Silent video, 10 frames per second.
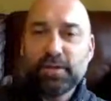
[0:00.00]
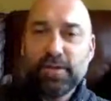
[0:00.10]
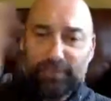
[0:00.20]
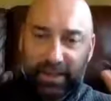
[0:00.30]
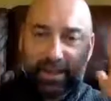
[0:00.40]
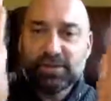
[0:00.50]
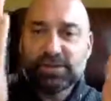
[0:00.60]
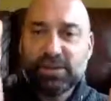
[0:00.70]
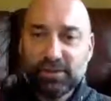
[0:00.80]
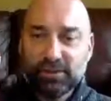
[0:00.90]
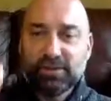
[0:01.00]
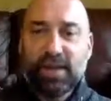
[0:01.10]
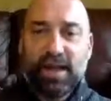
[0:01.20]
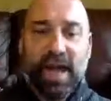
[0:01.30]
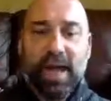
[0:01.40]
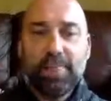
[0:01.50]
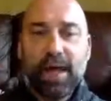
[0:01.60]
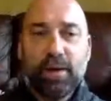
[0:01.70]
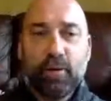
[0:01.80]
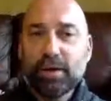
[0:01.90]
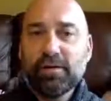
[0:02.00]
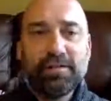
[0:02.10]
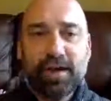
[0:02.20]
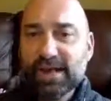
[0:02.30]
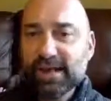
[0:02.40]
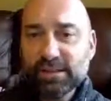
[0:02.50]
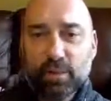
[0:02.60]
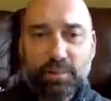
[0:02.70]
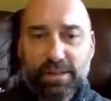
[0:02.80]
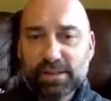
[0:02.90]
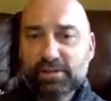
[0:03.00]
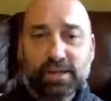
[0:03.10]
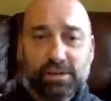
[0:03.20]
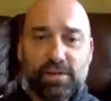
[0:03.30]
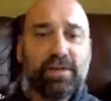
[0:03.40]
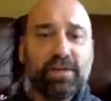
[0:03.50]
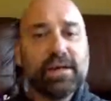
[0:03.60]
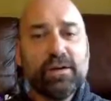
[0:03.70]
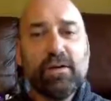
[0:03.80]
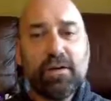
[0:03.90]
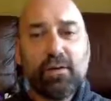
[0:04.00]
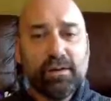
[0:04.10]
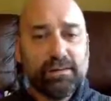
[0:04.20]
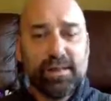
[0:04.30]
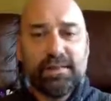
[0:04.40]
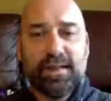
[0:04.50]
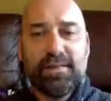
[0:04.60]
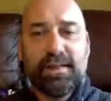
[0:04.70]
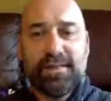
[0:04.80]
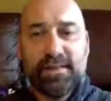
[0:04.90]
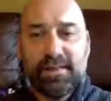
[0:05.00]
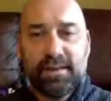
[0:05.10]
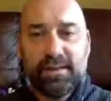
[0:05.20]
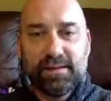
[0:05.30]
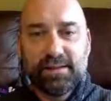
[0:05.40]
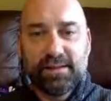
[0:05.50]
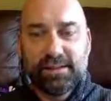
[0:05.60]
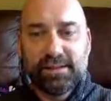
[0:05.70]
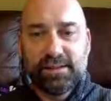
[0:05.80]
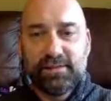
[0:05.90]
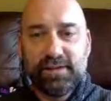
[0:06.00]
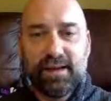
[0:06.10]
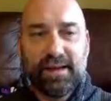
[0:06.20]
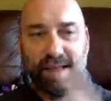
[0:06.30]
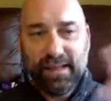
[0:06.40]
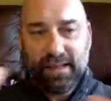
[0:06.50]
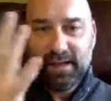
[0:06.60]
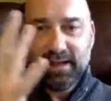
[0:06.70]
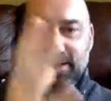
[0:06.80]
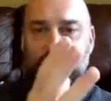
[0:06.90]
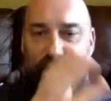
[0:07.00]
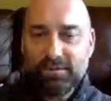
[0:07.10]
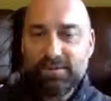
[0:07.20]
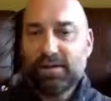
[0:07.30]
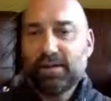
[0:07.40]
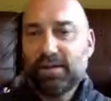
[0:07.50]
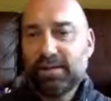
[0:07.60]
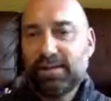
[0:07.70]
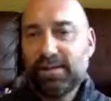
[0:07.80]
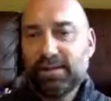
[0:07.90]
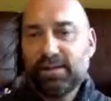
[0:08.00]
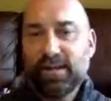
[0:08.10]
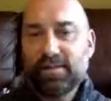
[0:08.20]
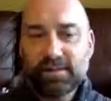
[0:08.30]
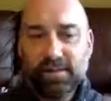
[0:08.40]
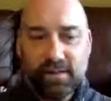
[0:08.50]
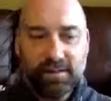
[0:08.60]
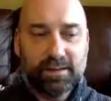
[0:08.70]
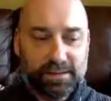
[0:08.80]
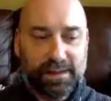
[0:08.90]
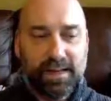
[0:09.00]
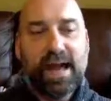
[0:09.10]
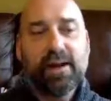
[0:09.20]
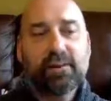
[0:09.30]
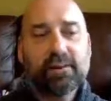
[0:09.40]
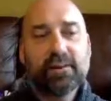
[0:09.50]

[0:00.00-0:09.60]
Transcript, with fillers: You have blinkers on, um, and all you're inviting is more misery because you'll ignore the, the the, the the the silver lining and go straight for uh, the, the you know the darkness and the cloud.